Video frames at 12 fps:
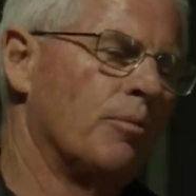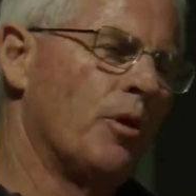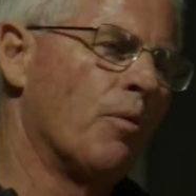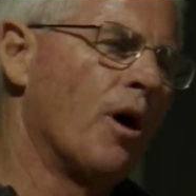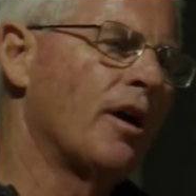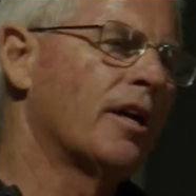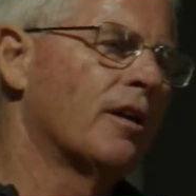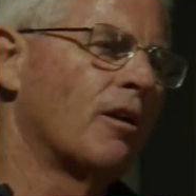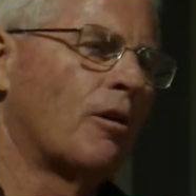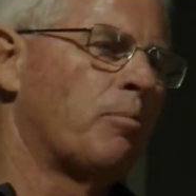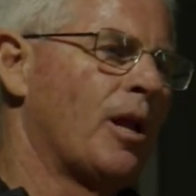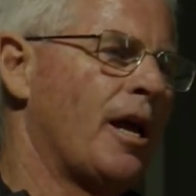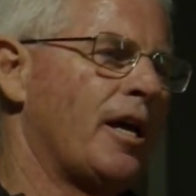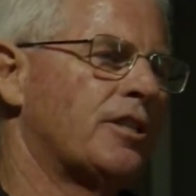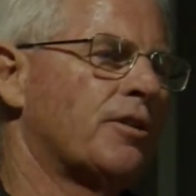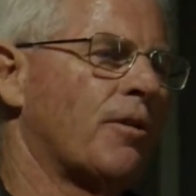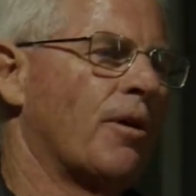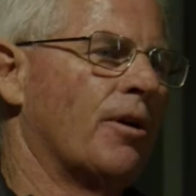you won't get a lot of plants
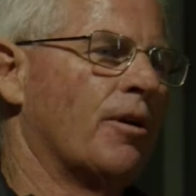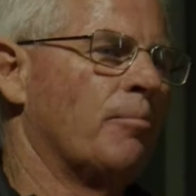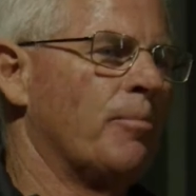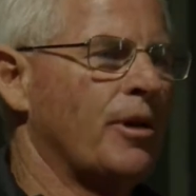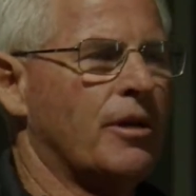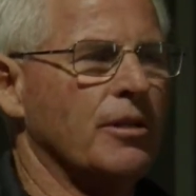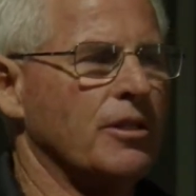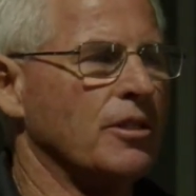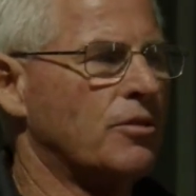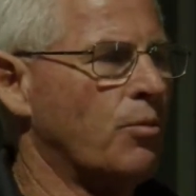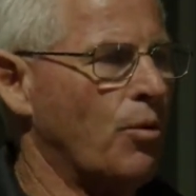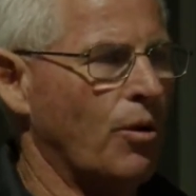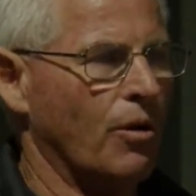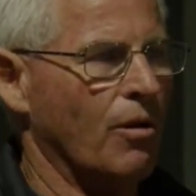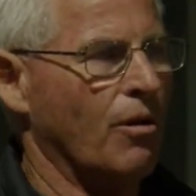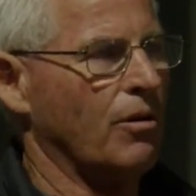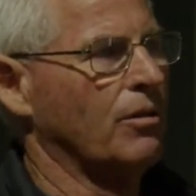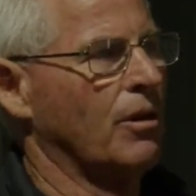growing up because it's
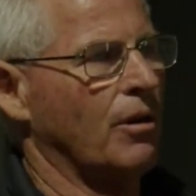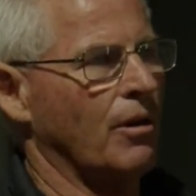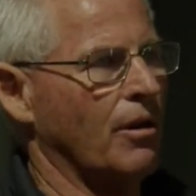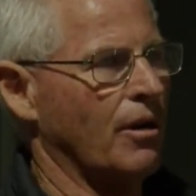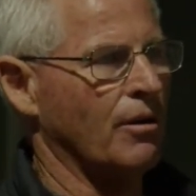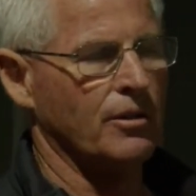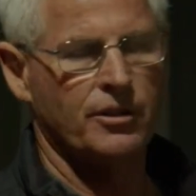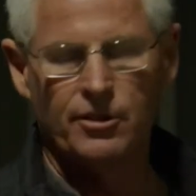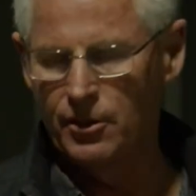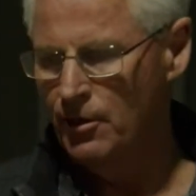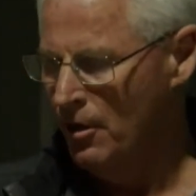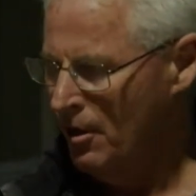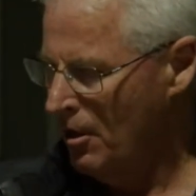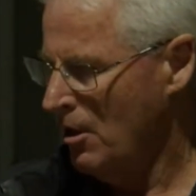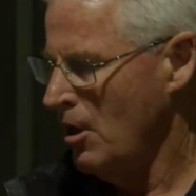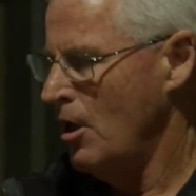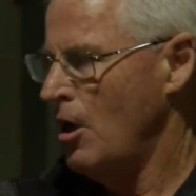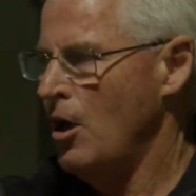waterlogged and not a lot of oxygen.
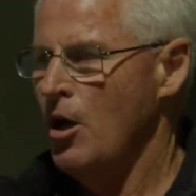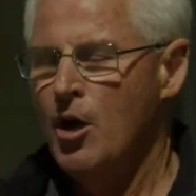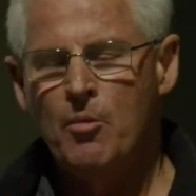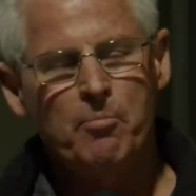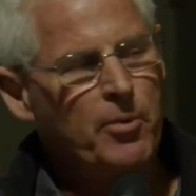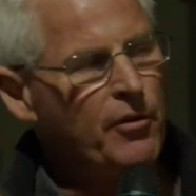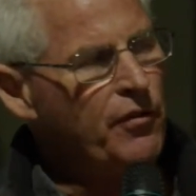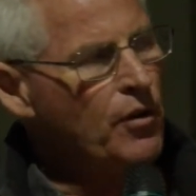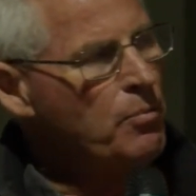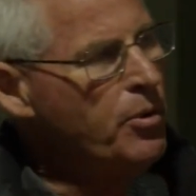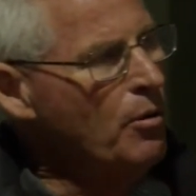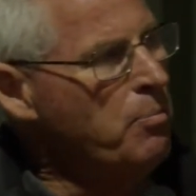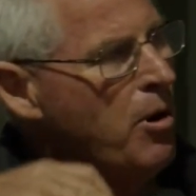But if you put a